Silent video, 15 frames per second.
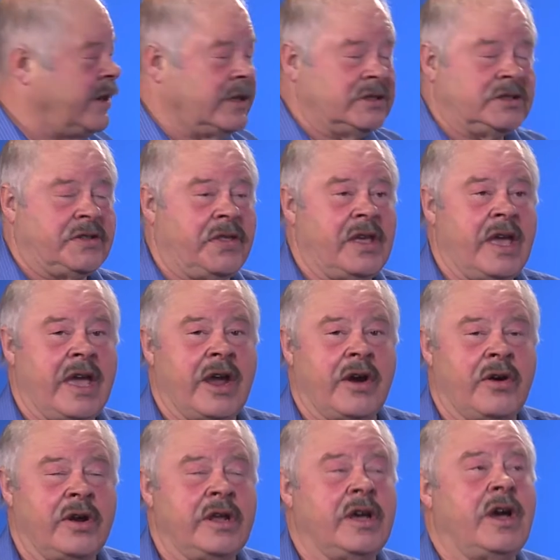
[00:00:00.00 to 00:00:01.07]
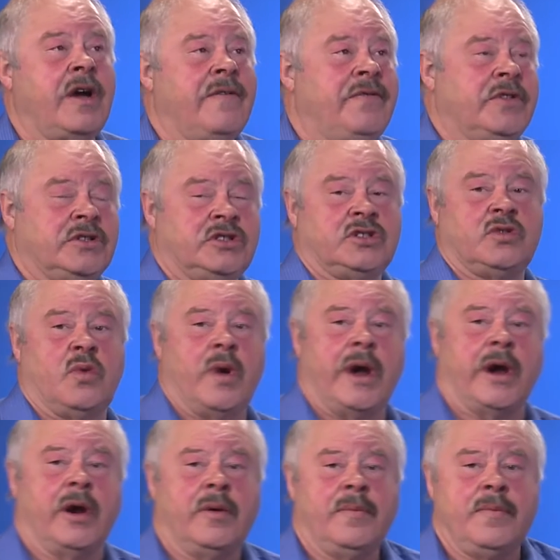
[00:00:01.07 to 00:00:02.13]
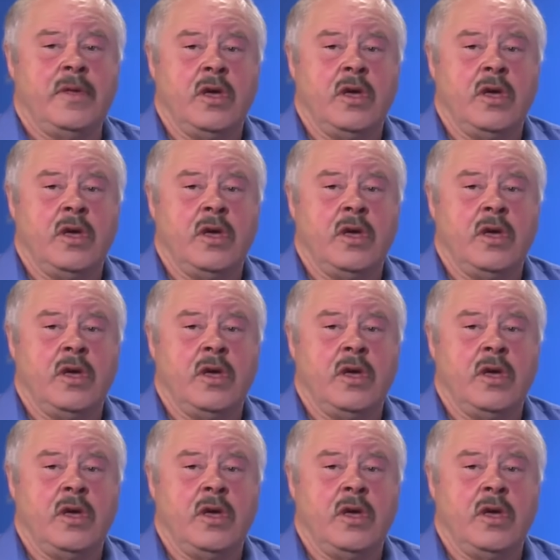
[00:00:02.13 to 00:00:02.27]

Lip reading: is the area of the square